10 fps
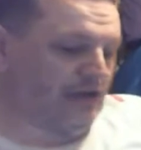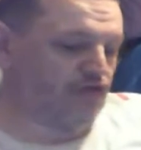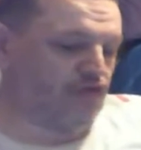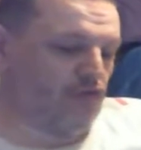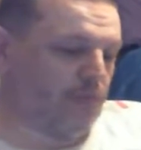that
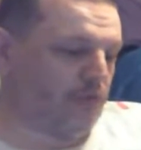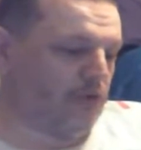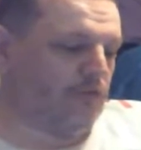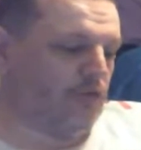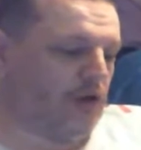strong,
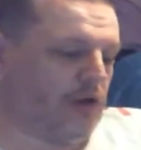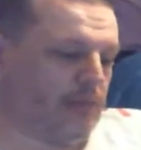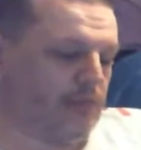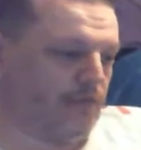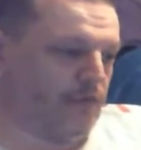but if you
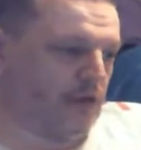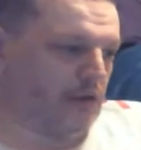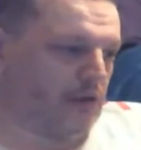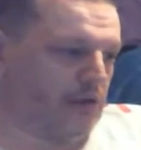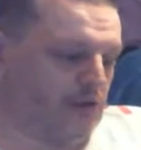click the
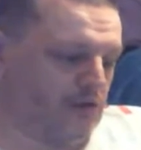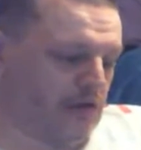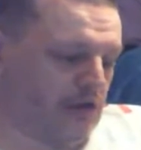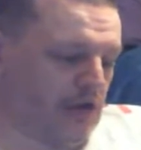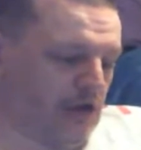finger, it
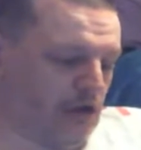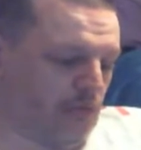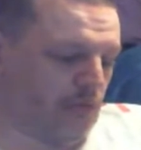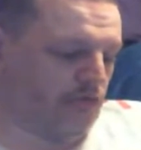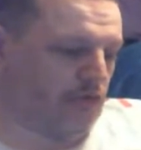can
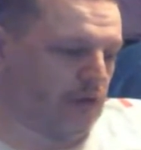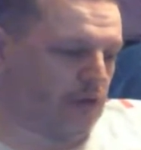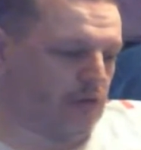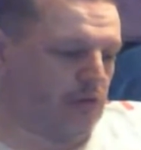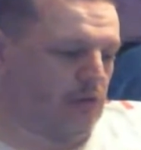cause like
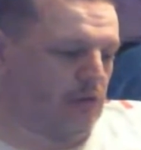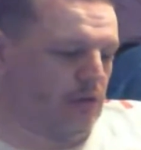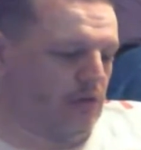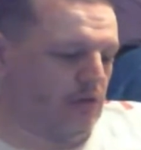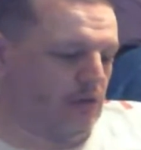
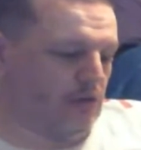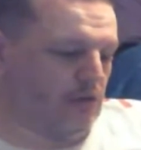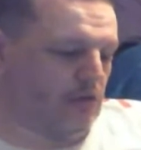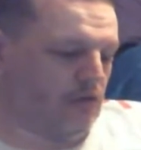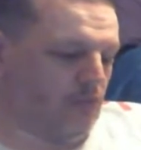
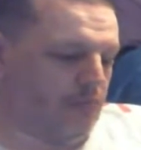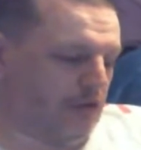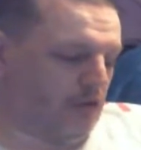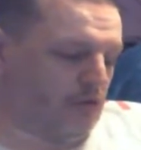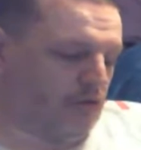little blood
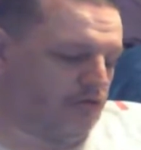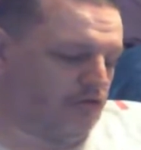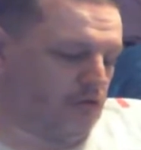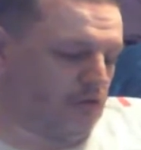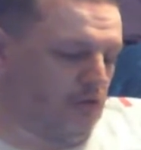
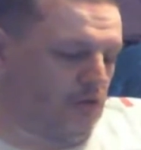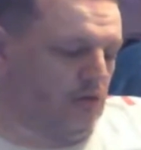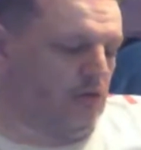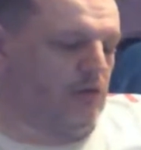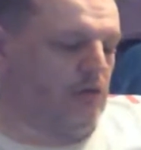clots.
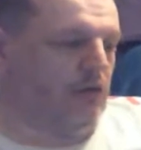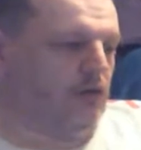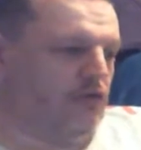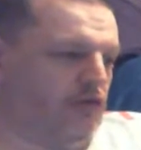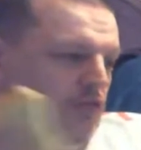
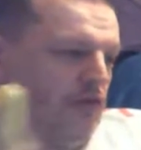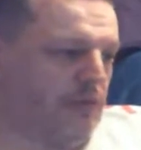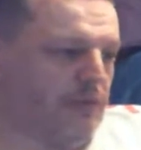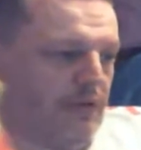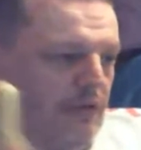
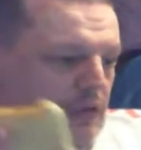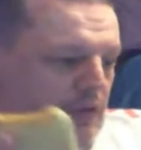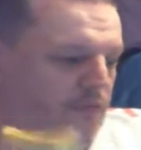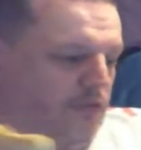Gloves.